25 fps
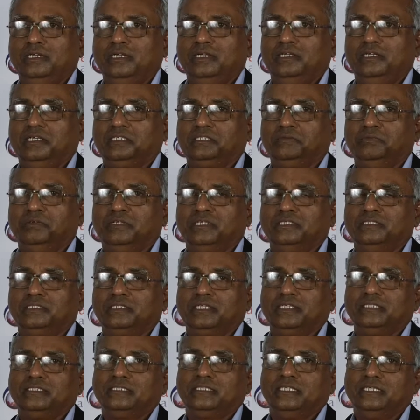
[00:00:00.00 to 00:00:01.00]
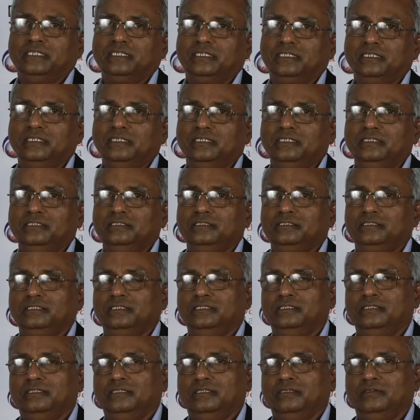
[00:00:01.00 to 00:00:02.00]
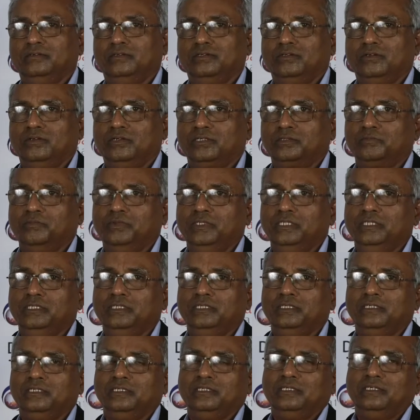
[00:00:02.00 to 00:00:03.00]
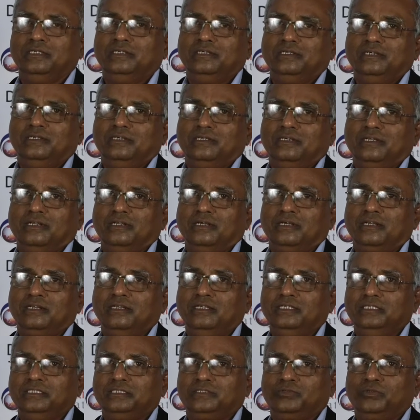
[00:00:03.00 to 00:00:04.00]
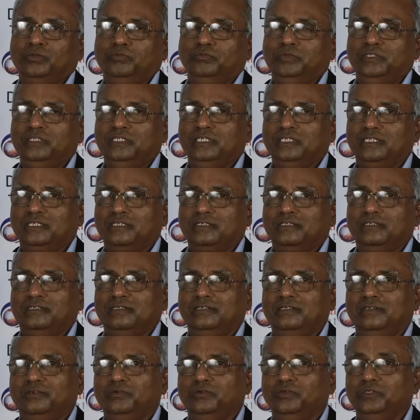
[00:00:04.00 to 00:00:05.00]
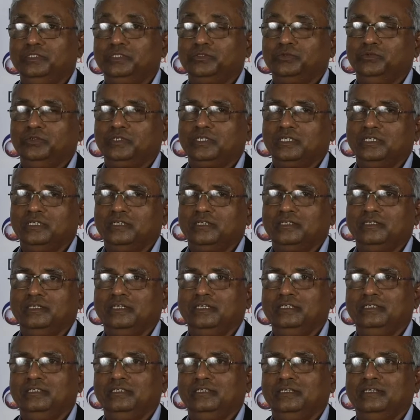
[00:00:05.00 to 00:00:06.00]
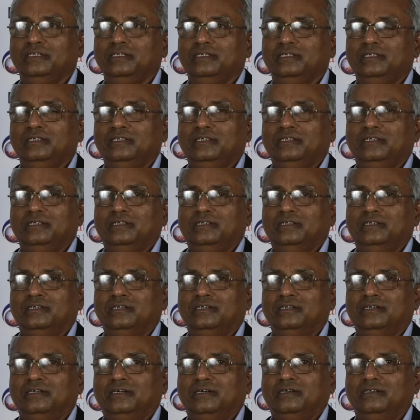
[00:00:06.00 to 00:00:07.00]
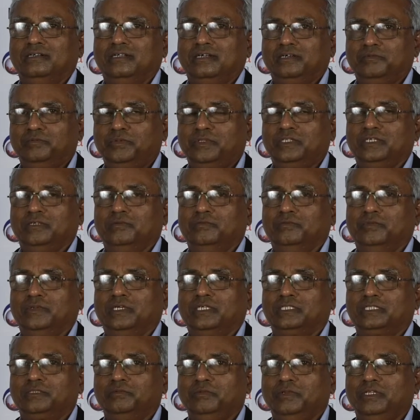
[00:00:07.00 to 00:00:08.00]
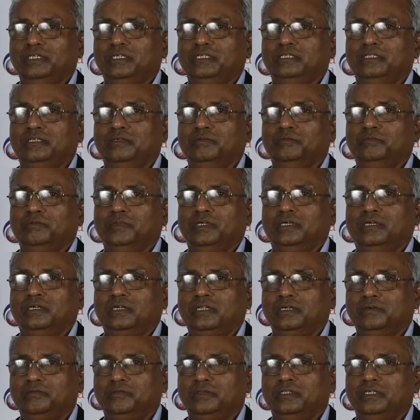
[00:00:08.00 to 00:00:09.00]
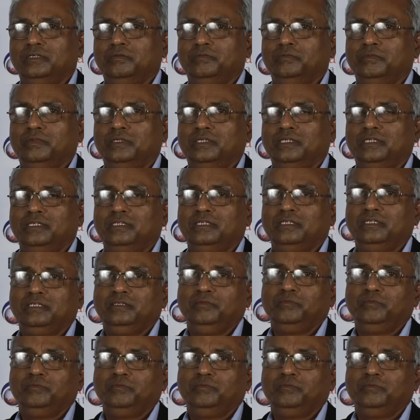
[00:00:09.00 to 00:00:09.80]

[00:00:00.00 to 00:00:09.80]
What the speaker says: and experiential sharings, and then a lot many learnings will be there, which we can really assimilate them, and then